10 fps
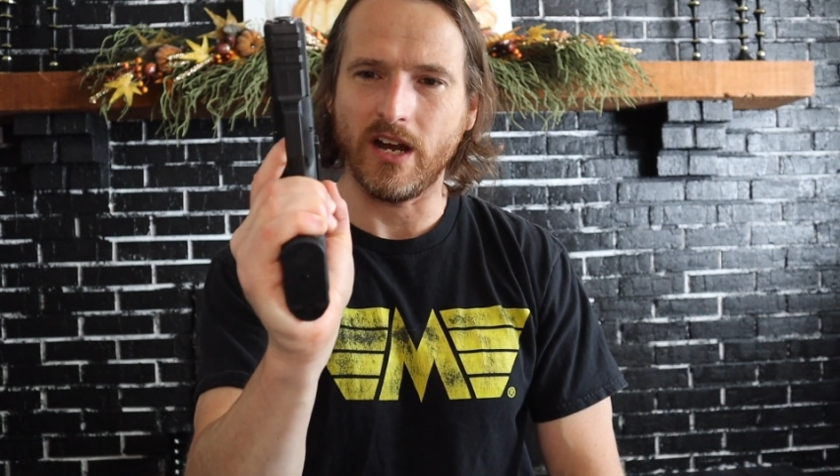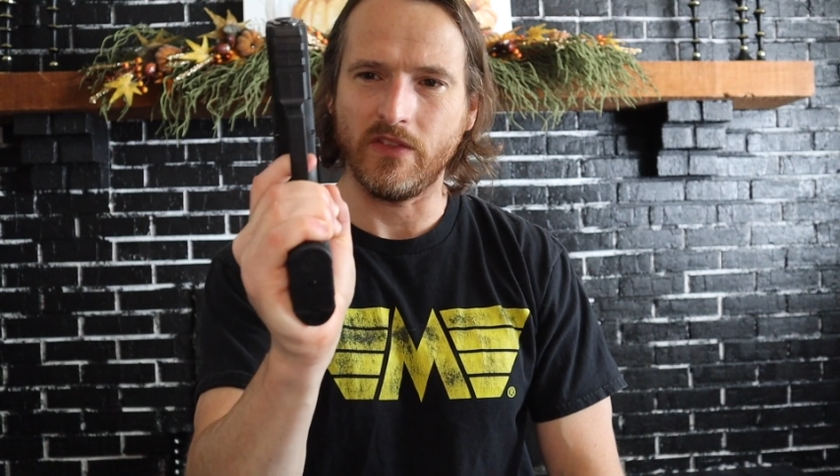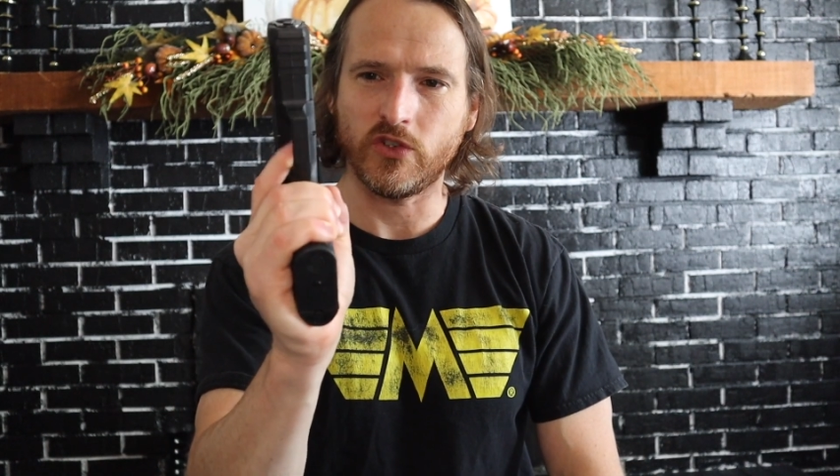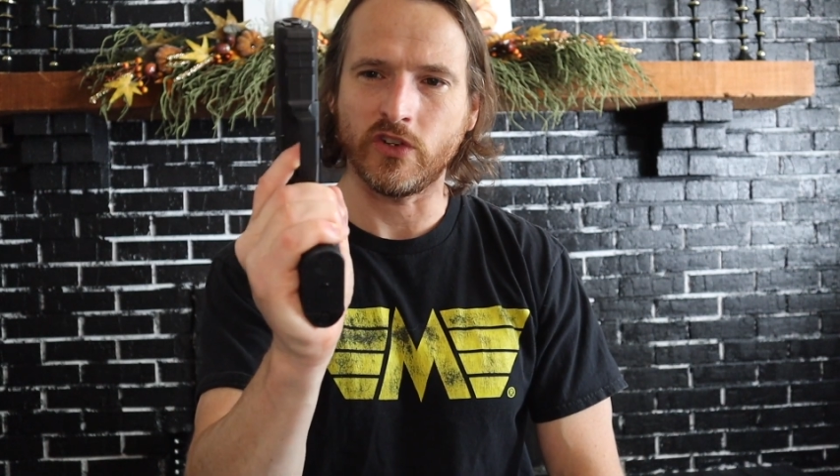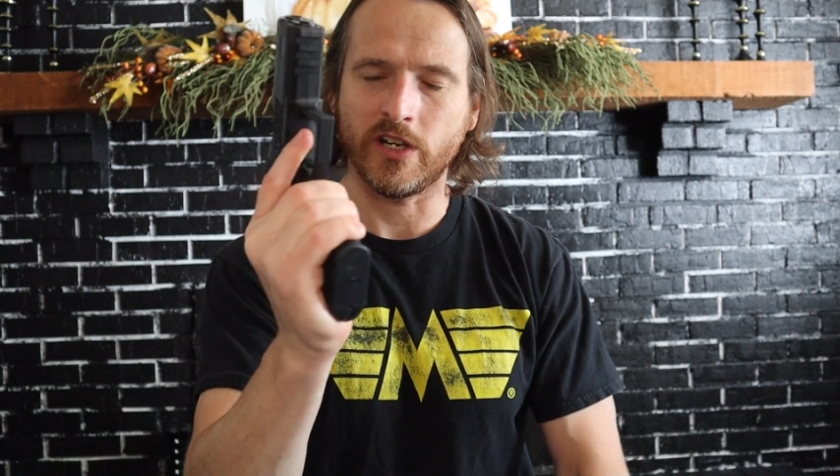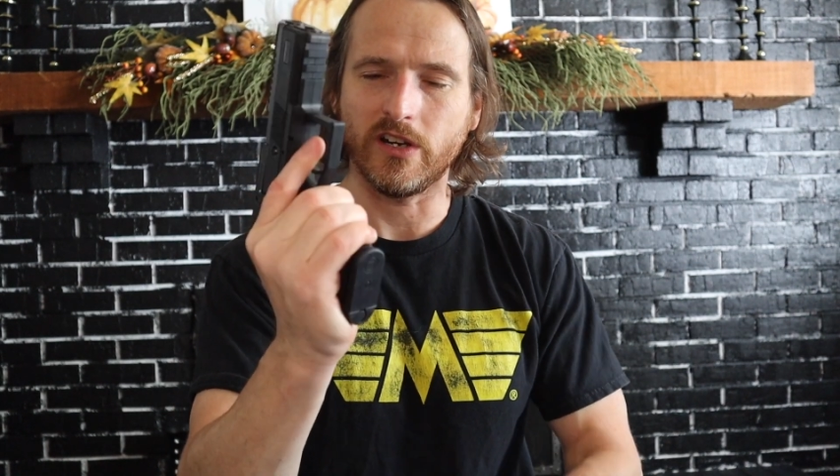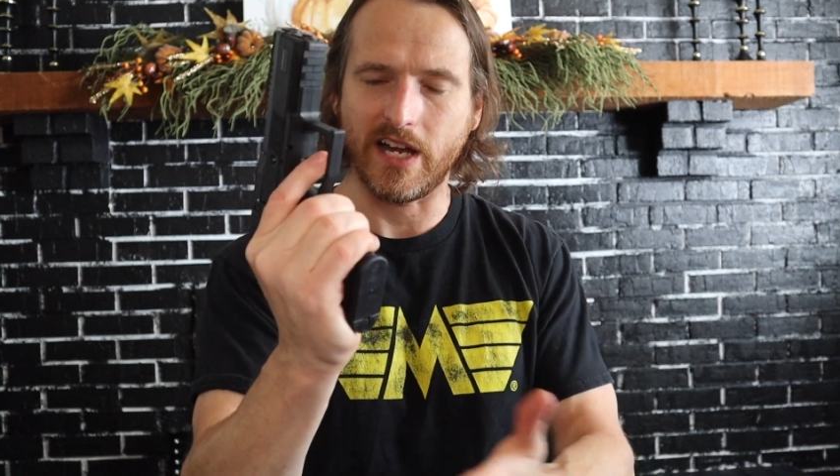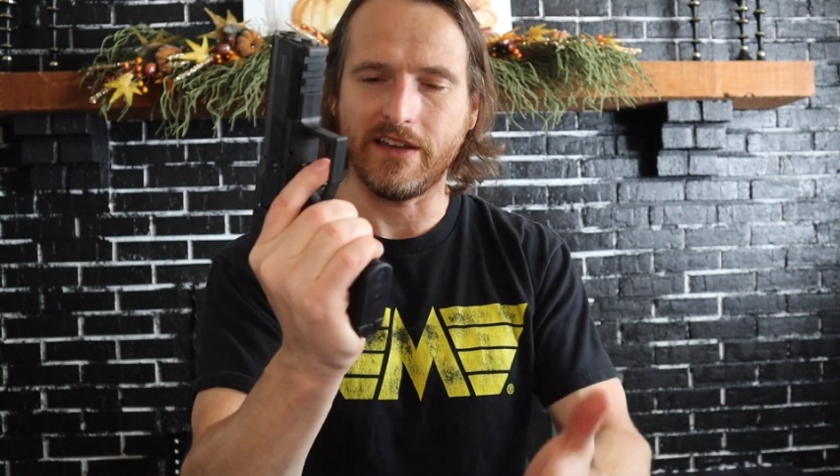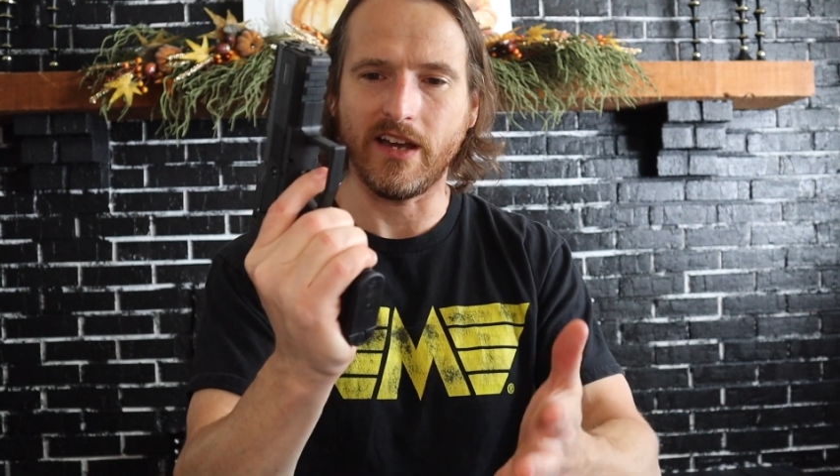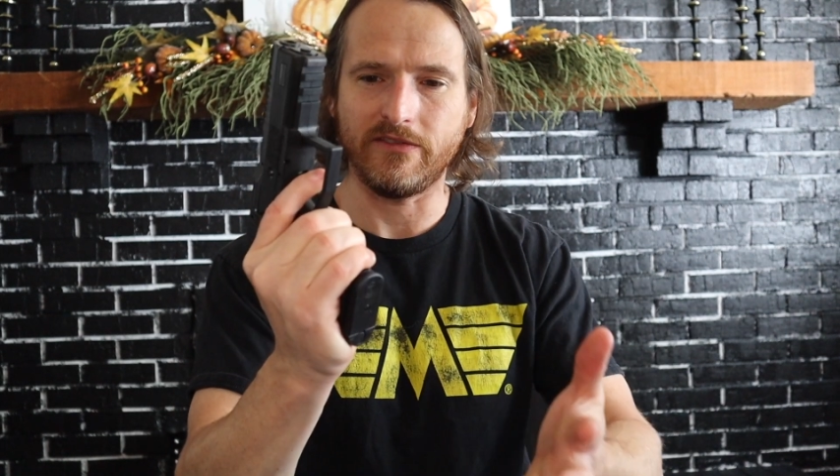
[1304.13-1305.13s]
on the trigger,
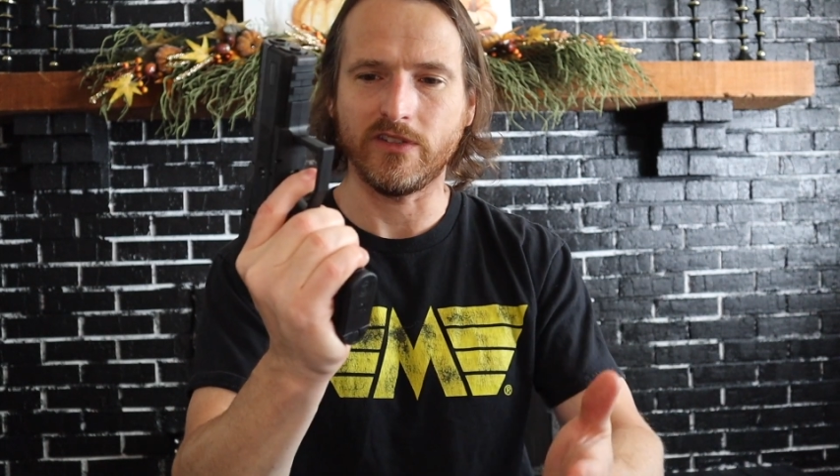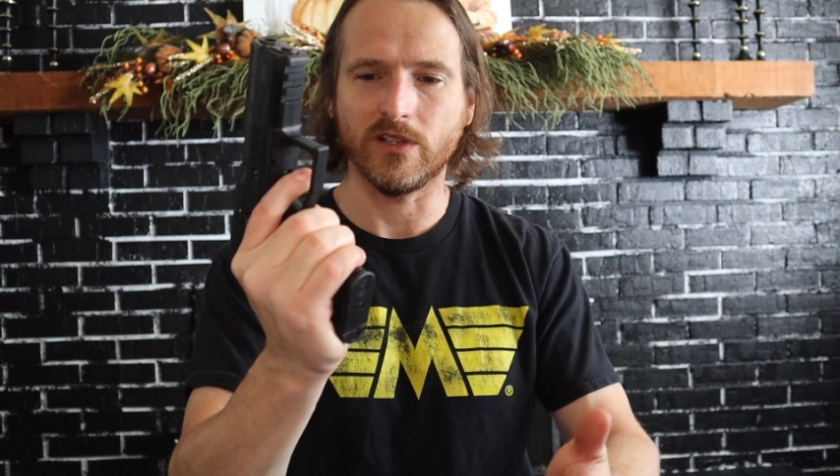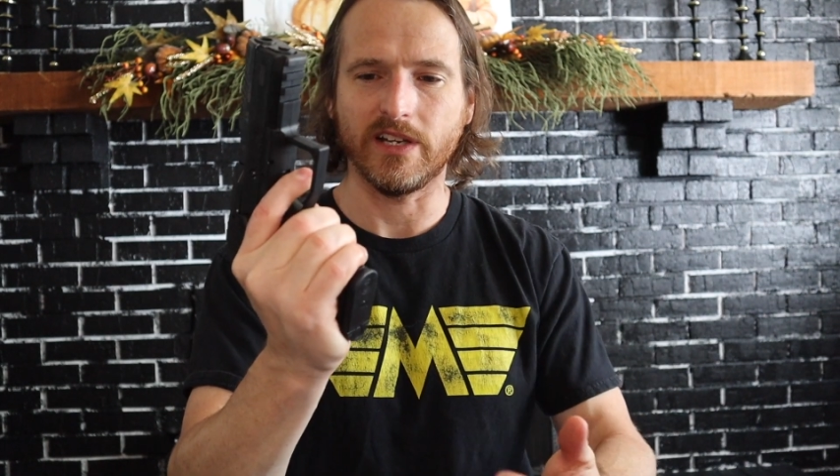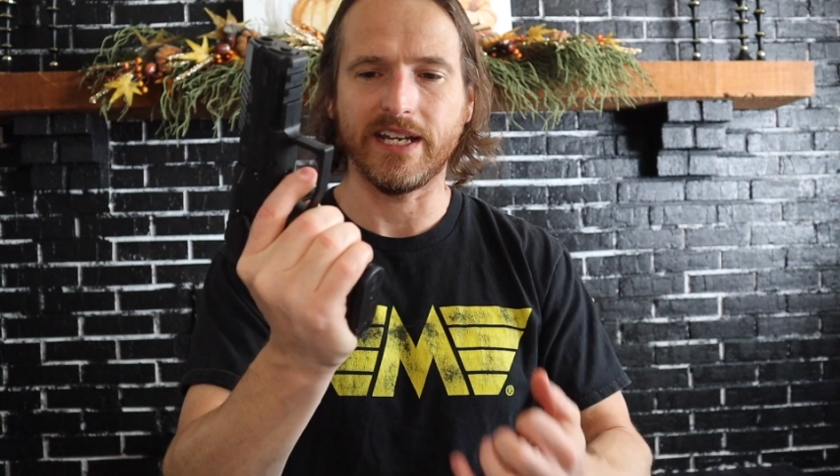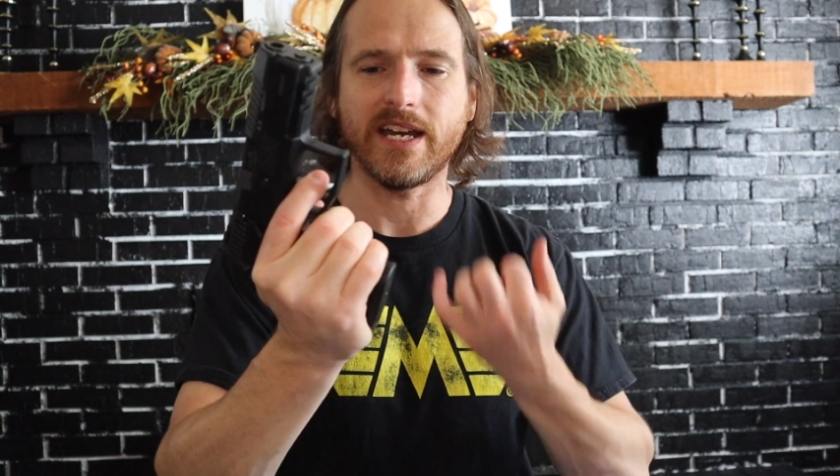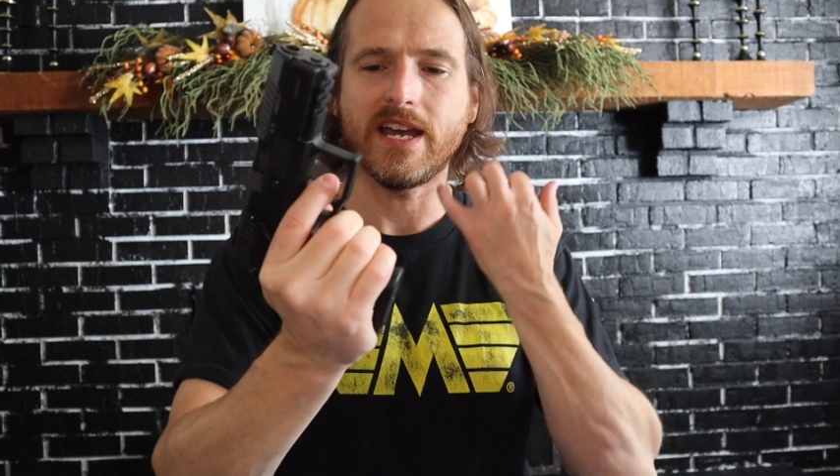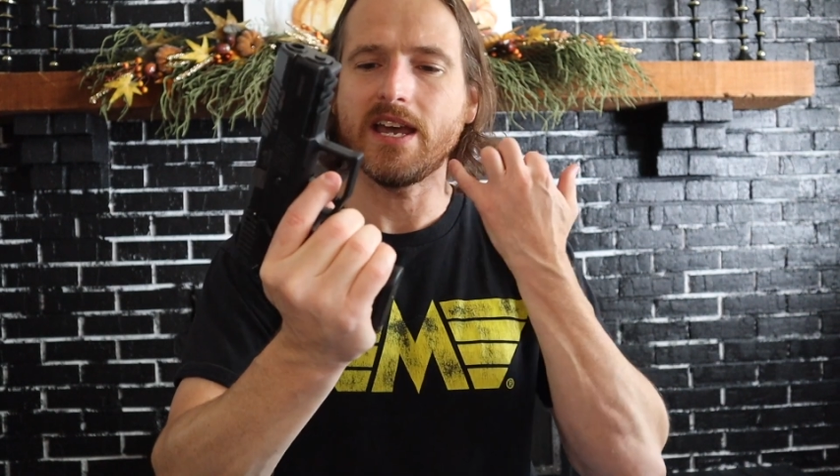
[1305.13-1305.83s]
I feel like.